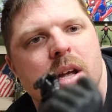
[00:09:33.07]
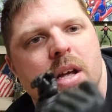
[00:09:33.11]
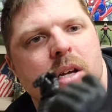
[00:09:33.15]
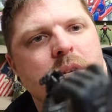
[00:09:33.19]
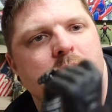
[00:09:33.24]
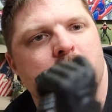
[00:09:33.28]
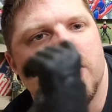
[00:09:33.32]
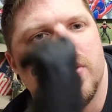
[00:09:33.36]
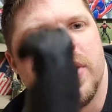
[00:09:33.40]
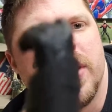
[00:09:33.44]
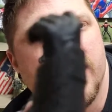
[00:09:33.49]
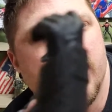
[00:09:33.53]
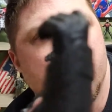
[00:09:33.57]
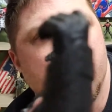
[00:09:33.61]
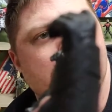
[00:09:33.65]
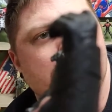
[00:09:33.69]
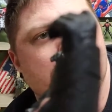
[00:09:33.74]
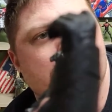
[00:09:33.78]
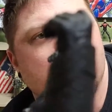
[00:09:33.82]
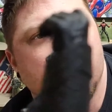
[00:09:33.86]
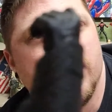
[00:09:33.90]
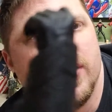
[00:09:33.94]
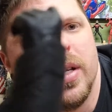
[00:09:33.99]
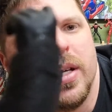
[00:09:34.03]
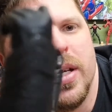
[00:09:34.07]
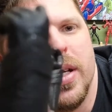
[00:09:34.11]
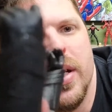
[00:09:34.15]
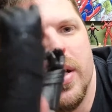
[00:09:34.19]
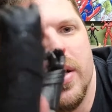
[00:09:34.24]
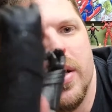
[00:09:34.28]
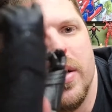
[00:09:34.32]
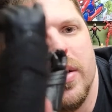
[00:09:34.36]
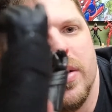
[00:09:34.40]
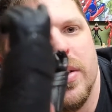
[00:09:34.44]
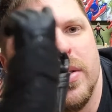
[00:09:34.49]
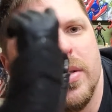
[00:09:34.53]
you just can't
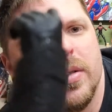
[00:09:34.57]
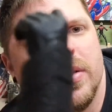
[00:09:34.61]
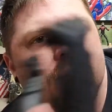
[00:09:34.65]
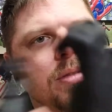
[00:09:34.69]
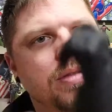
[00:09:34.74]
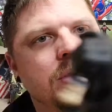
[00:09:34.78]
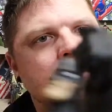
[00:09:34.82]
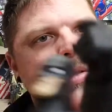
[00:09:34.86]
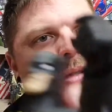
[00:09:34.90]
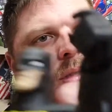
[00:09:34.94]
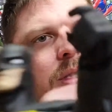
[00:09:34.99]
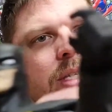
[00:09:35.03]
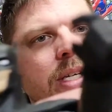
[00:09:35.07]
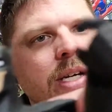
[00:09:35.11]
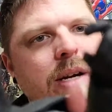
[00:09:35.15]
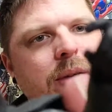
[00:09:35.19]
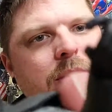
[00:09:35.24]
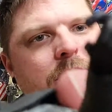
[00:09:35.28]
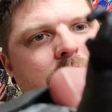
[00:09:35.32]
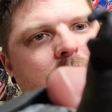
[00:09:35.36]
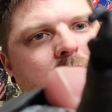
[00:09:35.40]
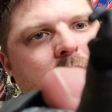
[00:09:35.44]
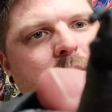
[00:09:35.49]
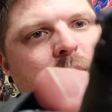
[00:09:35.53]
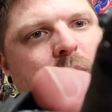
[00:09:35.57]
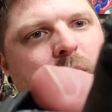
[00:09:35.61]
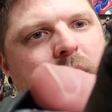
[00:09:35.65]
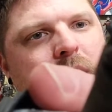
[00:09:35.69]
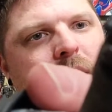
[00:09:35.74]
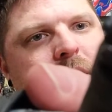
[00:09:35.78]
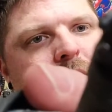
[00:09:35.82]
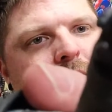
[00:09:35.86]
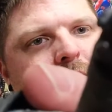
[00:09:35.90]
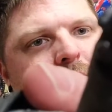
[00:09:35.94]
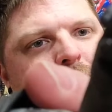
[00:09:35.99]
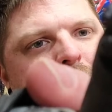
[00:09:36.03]
really
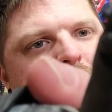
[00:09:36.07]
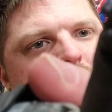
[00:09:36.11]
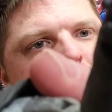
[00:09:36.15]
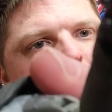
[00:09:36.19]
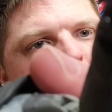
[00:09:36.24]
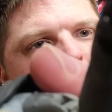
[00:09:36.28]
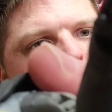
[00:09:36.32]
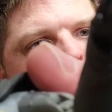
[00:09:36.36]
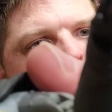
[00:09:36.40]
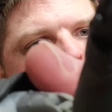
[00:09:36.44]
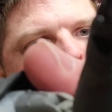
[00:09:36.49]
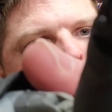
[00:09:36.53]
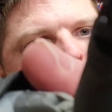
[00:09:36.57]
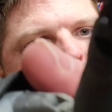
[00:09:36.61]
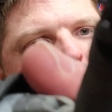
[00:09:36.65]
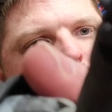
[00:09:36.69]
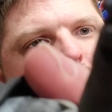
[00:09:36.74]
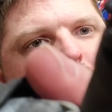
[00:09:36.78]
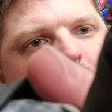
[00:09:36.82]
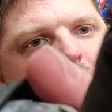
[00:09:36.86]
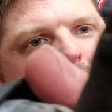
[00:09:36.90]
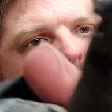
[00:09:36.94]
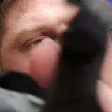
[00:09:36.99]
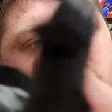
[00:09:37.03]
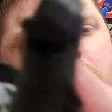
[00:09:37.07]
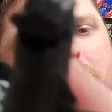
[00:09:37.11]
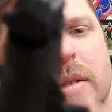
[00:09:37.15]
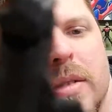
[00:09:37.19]
reach to get to that.